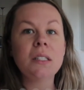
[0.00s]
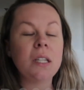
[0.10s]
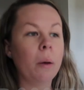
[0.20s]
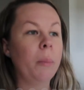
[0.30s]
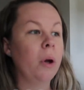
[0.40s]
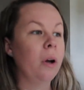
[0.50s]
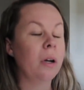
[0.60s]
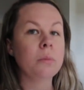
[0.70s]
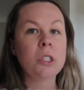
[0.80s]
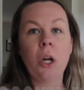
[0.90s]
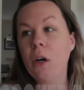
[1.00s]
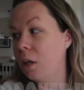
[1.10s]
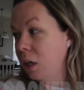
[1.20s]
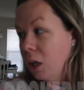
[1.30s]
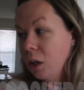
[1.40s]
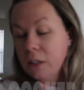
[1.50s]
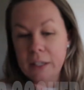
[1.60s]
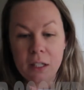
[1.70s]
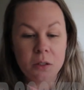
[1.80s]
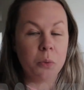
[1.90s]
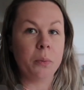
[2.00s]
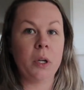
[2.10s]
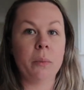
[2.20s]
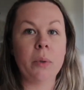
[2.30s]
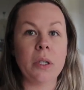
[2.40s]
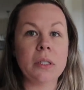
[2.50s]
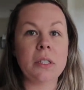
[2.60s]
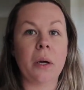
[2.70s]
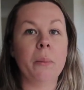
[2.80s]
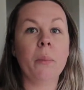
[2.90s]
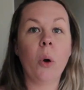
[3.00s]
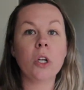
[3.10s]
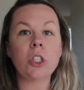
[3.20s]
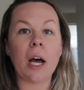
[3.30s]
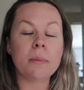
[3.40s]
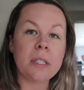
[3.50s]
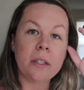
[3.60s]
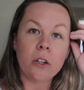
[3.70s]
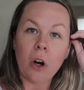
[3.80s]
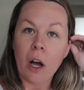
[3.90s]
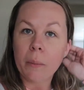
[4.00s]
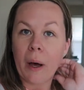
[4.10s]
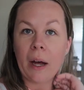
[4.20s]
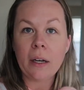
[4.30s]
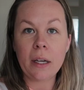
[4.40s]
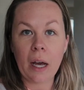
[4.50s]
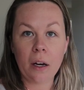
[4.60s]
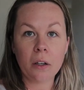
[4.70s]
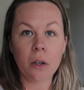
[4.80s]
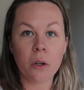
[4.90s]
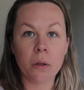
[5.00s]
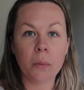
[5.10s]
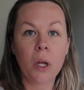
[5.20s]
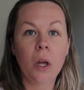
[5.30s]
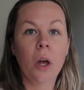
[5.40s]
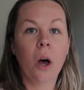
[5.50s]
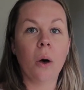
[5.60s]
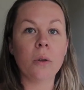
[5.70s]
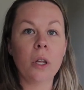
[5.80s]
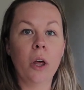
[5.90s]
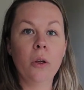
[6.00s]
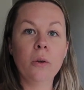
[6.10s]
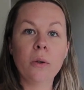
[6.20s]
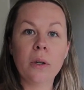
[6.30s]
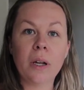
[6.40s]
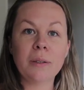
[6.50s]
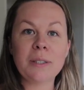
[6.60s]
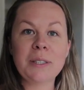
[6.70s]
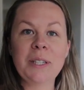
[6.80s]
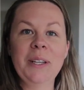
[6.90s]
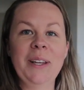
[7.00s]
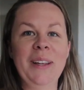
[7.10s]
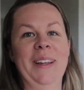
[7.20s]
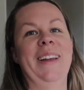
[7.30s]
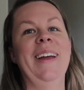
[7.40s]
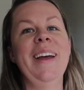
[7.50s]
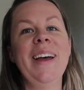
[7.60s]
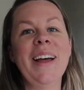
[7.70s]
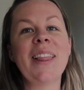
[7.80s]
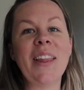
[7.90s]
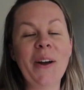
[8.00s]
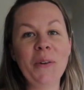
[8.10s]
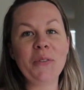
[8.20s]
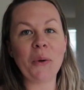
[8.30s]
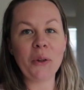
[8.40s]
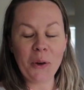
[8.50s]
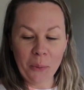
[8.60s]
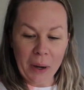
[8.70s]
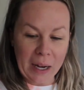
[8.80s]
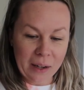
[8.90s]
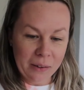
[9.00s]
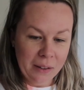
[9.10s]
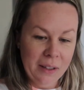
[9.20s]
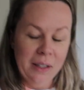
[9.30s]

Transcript: supper, I'm starting it early because we're gonna put some pork chops in the crock pot and kind of cook them on low for a little while.